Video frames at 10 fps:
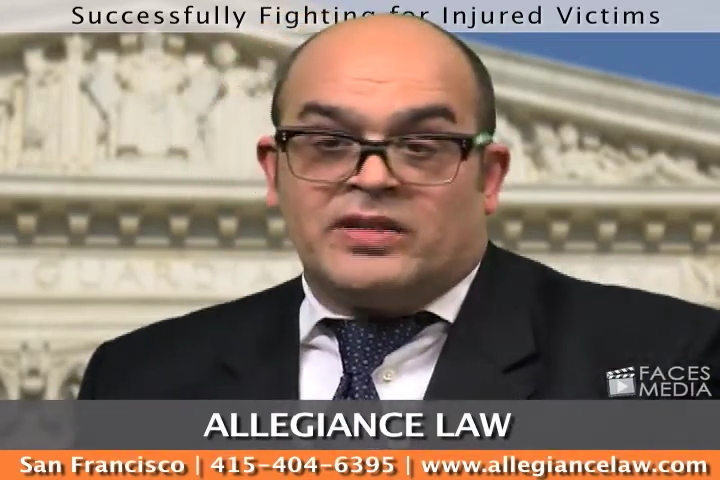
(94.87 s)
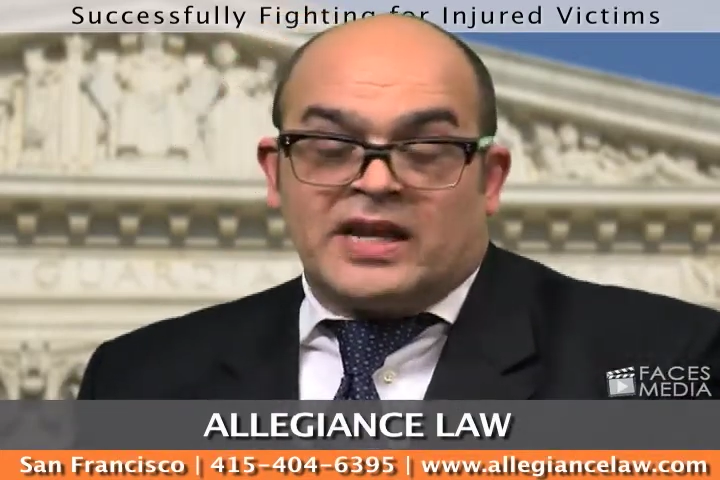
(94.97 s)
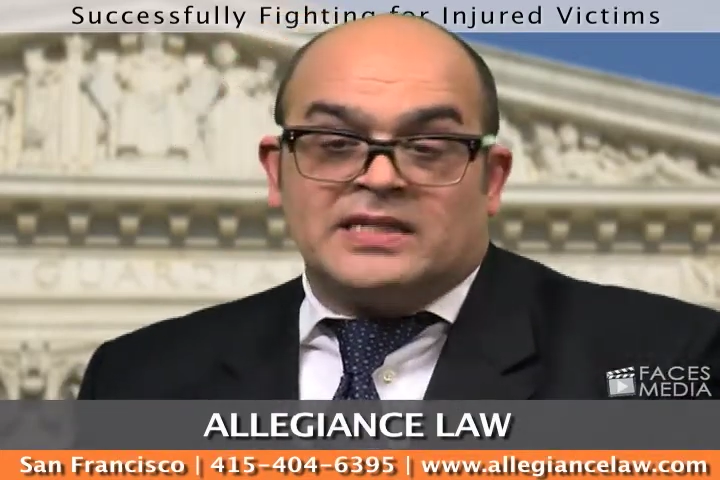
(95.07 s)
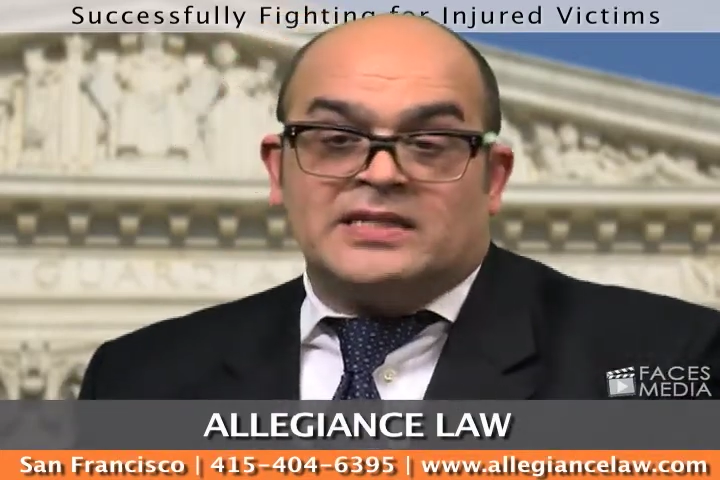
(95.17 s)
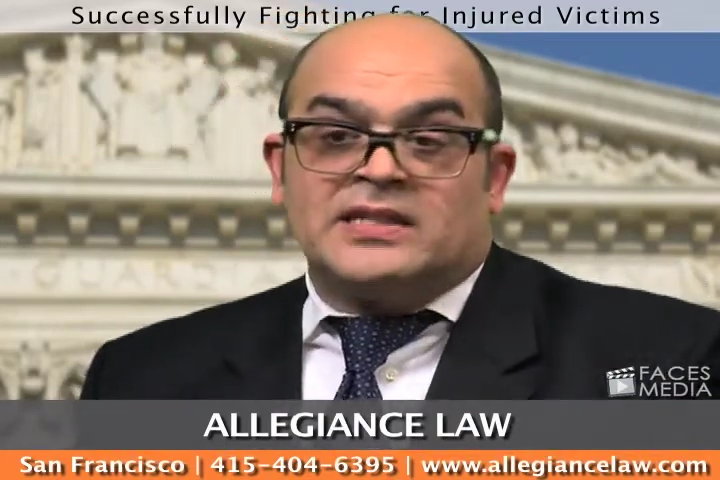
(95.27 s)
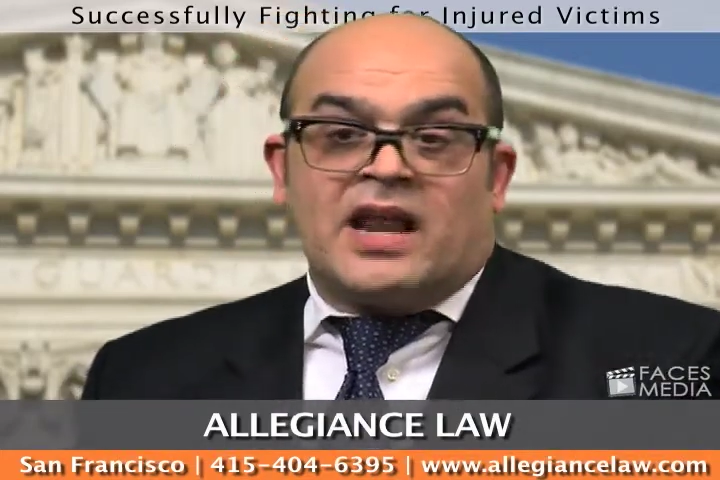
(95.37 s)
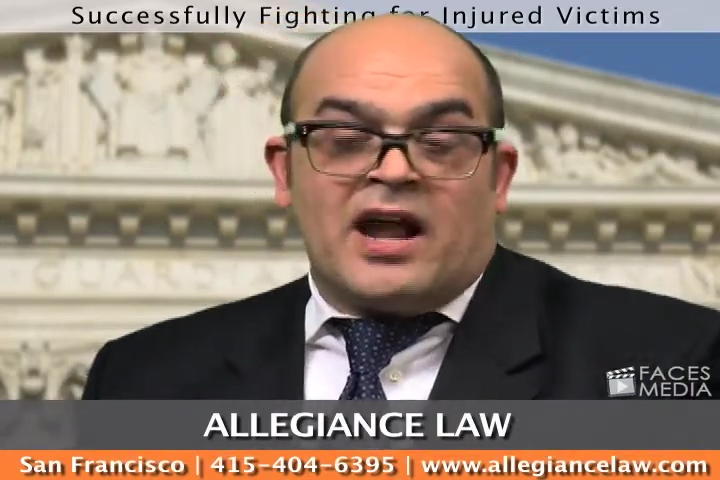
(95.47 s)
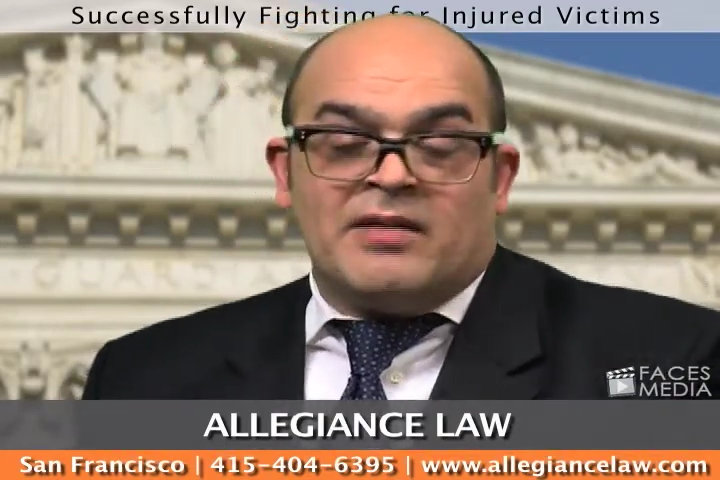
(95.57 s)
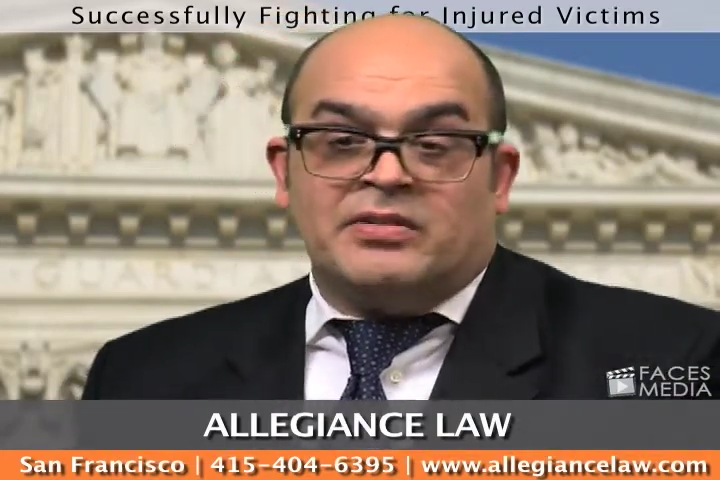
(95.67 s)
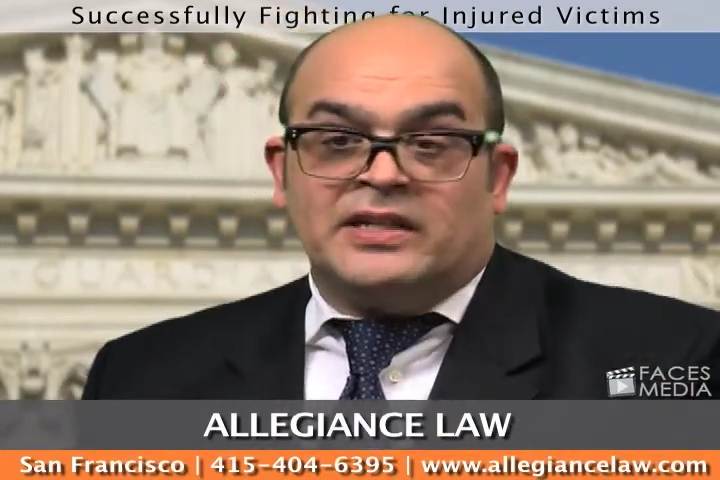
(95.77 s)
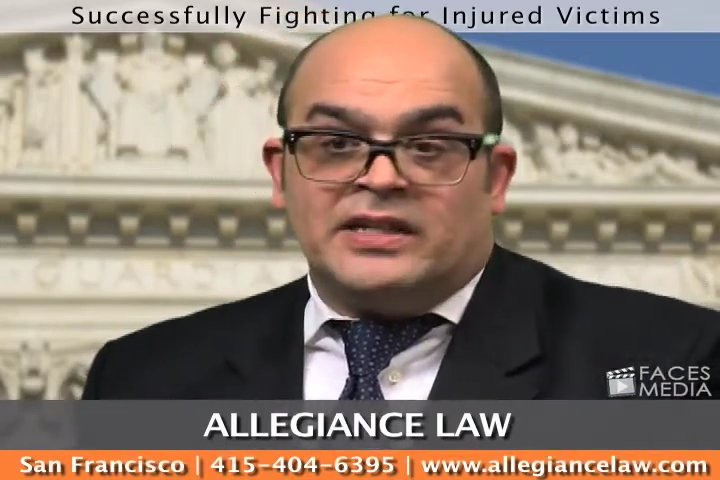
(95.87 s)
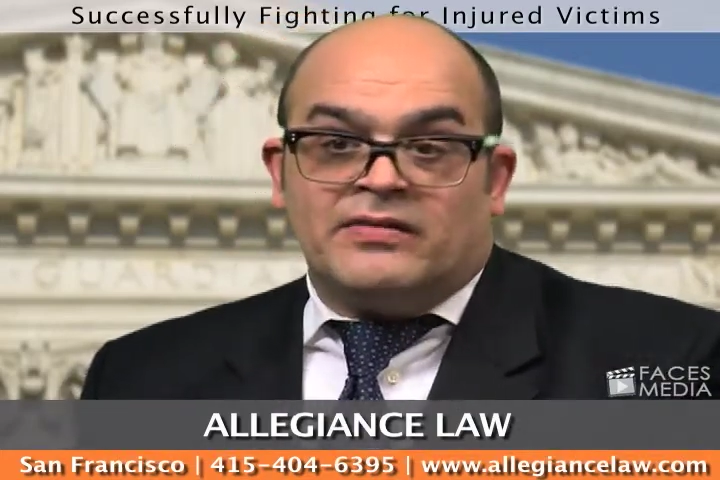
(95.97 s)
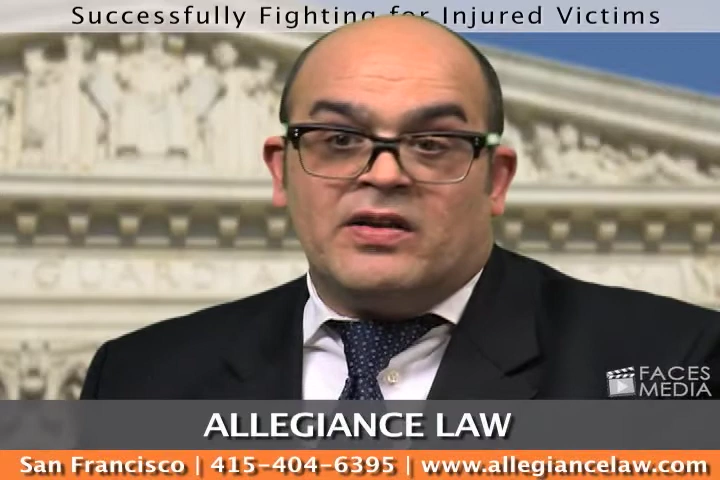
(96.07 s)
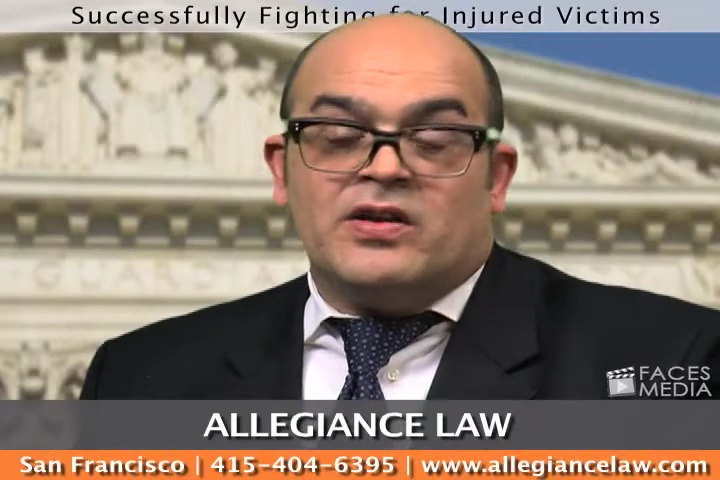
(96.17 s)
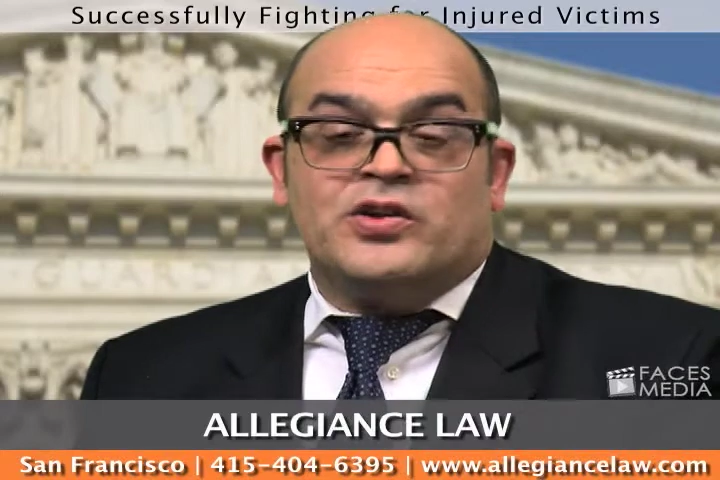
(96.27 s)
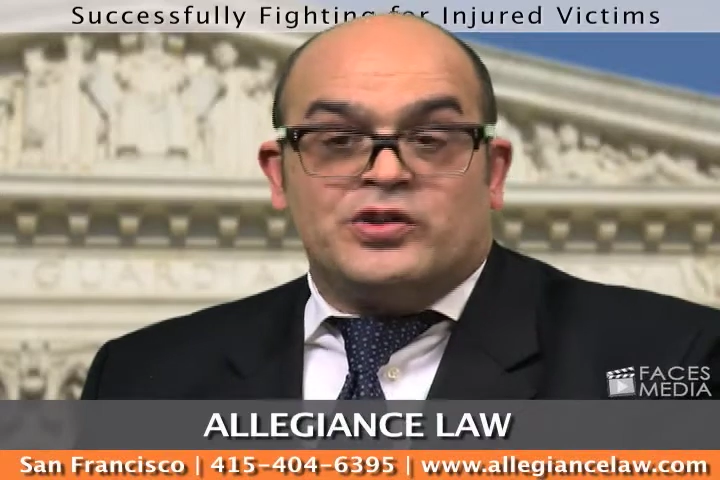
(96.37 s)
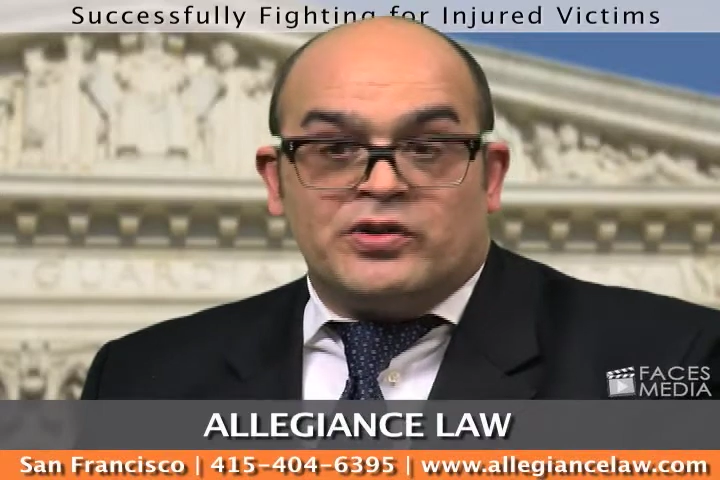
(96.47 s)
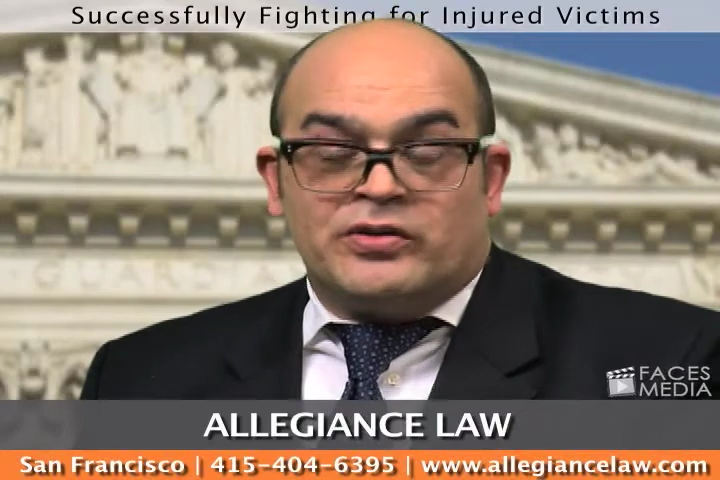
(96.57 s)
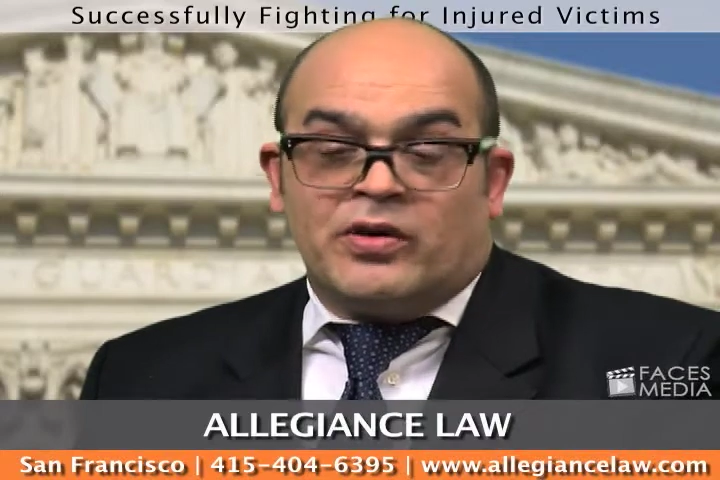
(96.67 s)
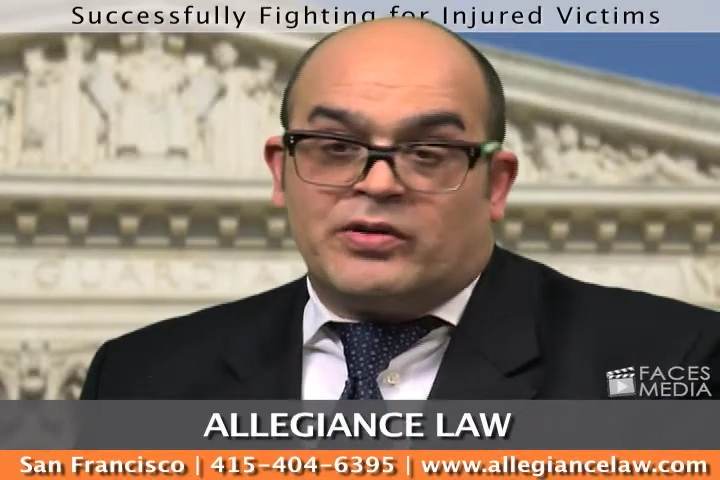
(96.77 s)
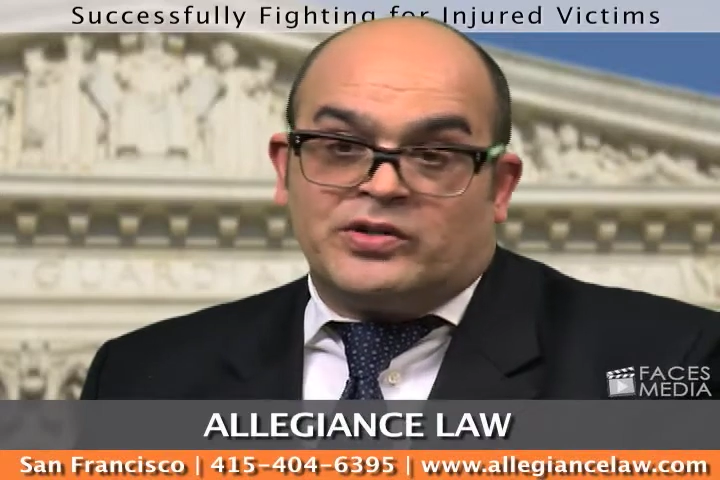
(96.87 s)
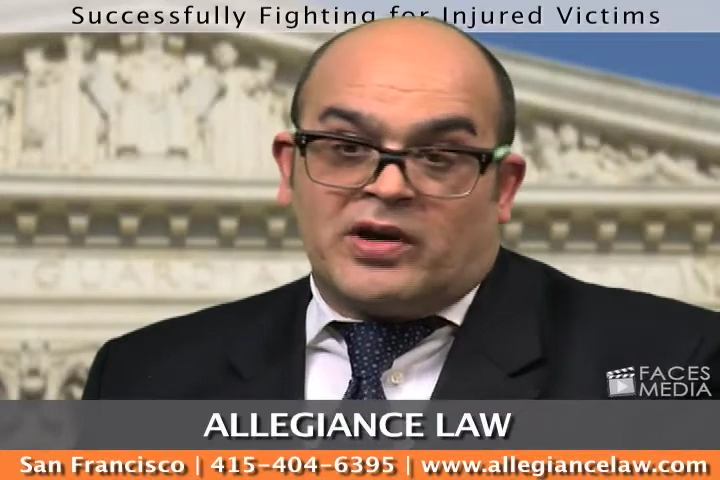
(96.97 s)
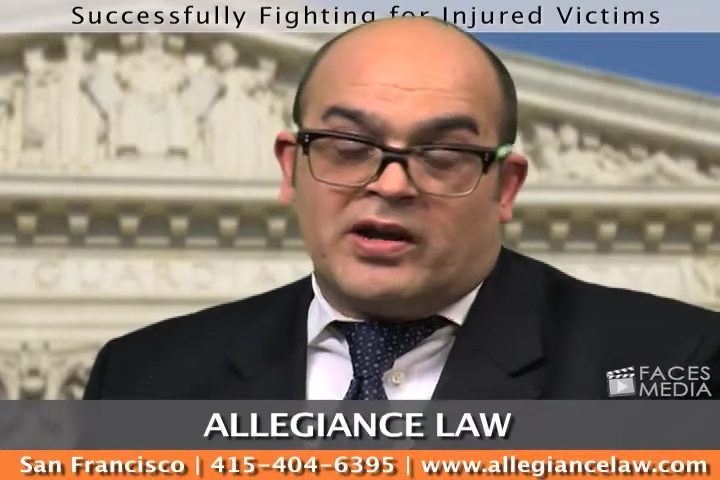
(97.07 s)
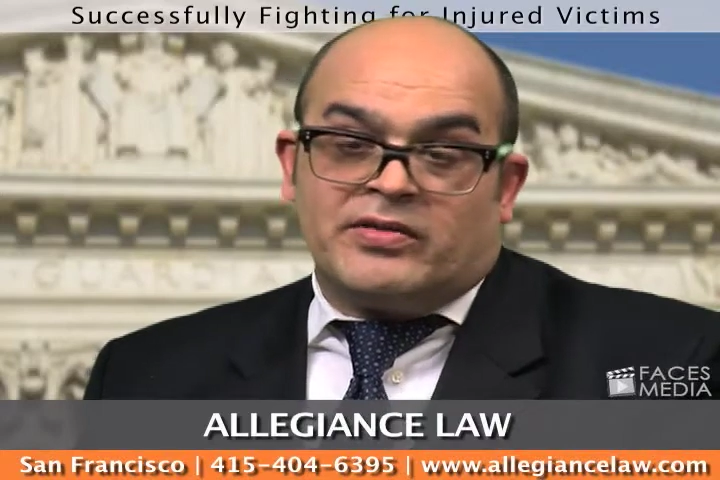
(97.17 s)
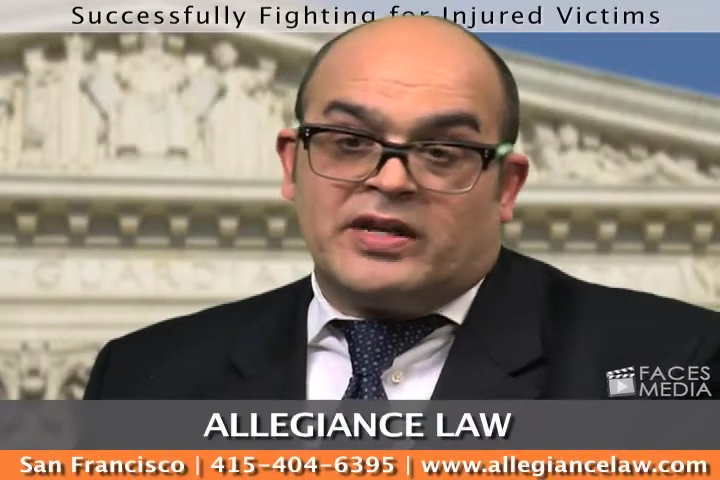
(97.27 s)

the cases that I believe should go to trial,